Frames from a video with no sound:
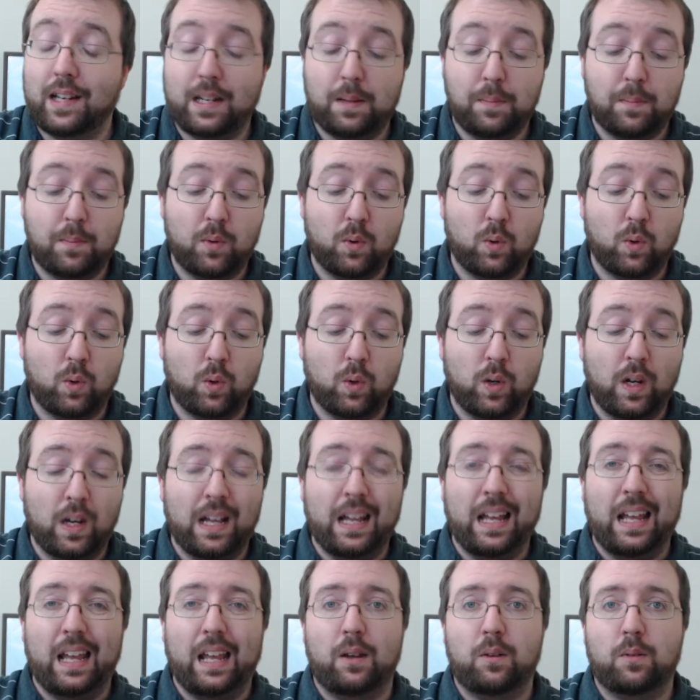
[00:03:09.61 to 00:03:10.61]
Anymore,
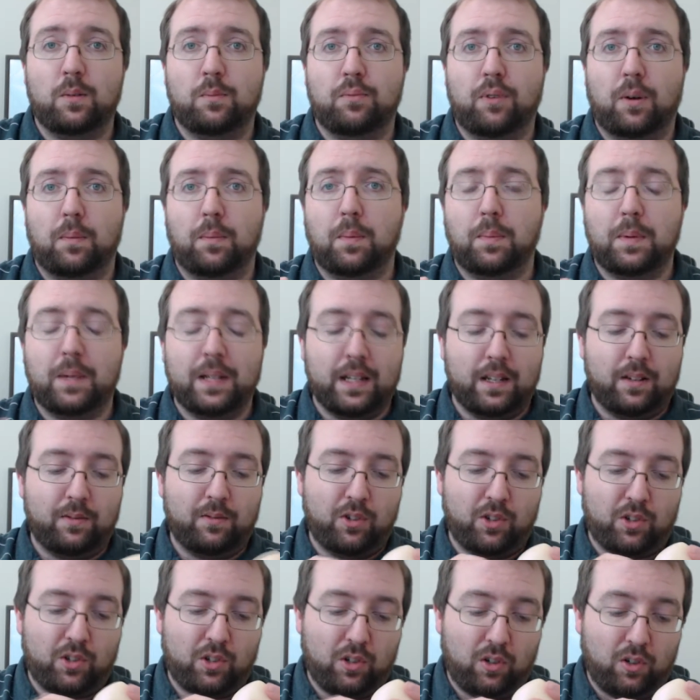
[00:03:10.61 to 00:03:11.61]
it would probably
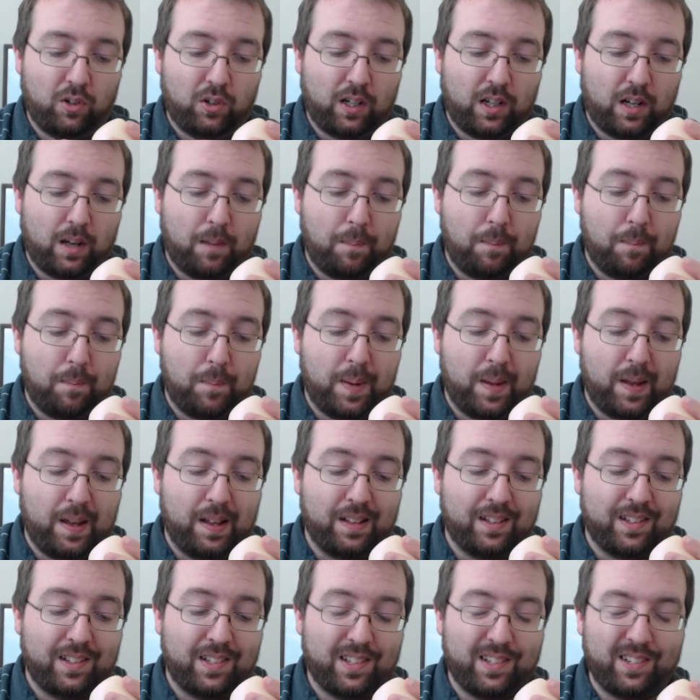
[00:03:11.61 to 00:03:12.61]
just look a
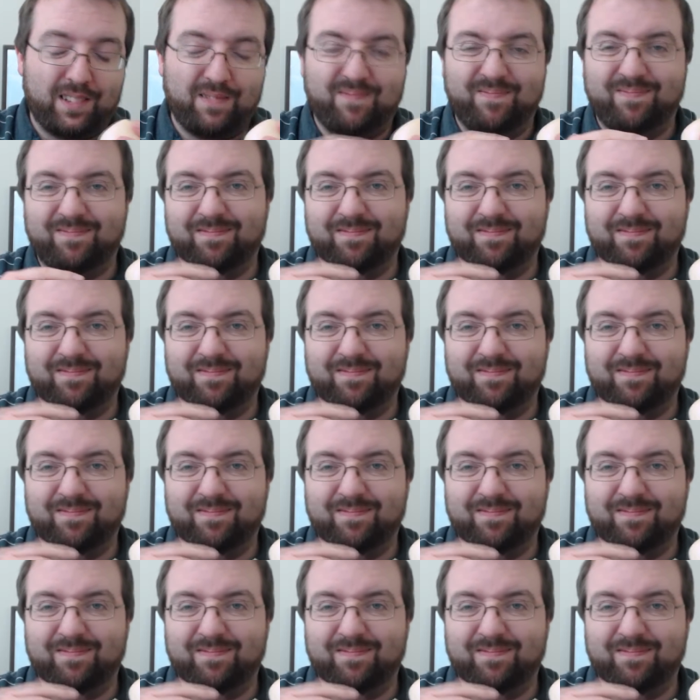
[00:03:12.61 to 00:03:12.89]
bit